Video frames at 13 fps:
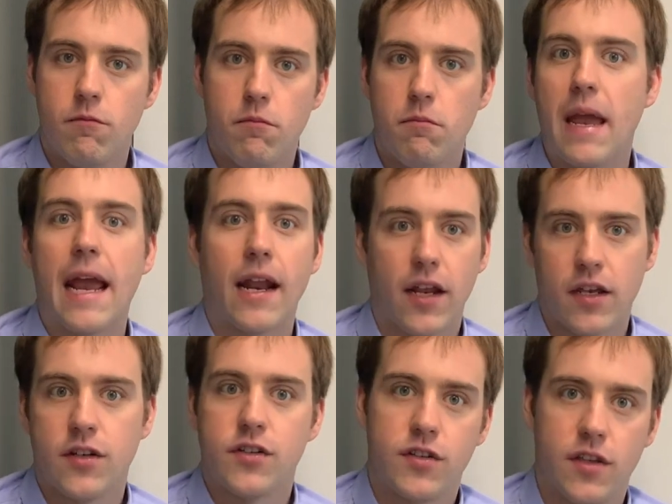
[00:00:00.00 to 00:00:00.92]

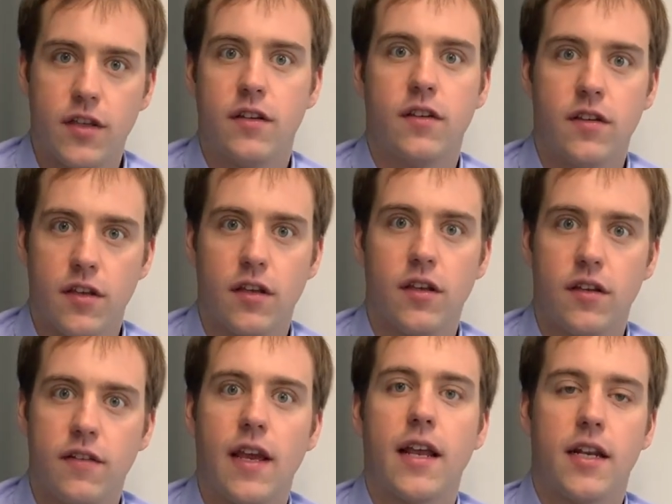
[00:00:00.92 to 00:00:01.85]
manage the
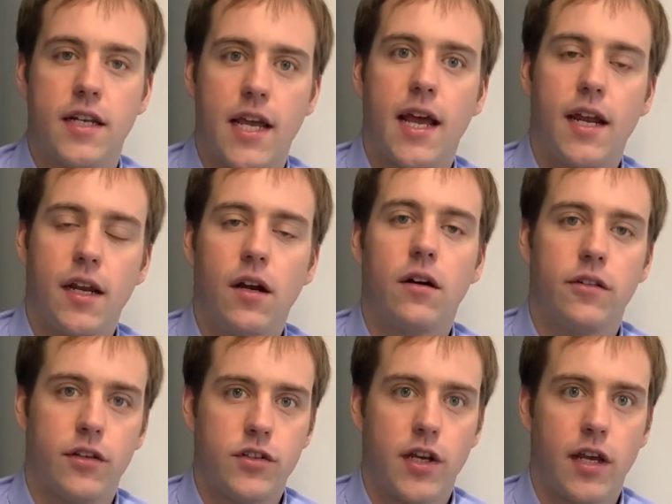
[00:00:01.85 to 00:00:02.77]
day-to-day on
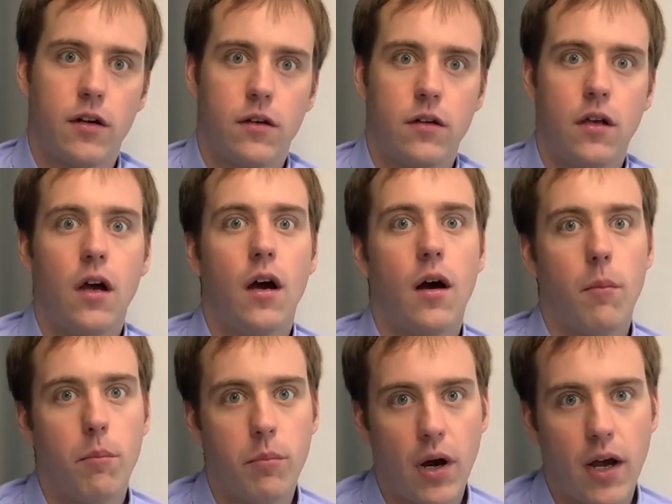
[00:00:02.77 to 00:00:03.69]
the channel,
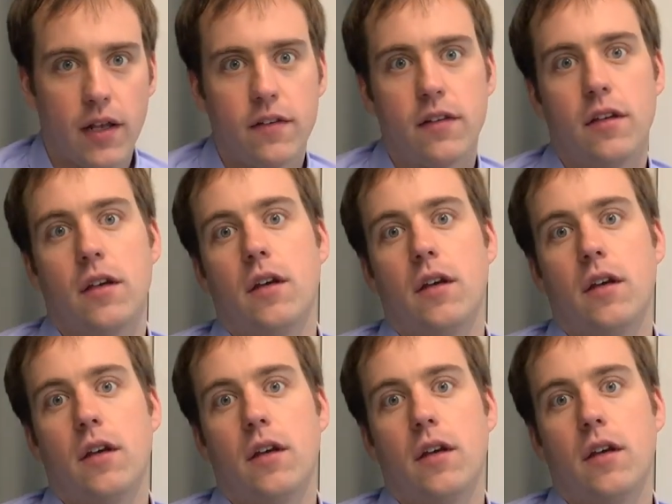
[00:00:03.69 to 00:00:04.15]
but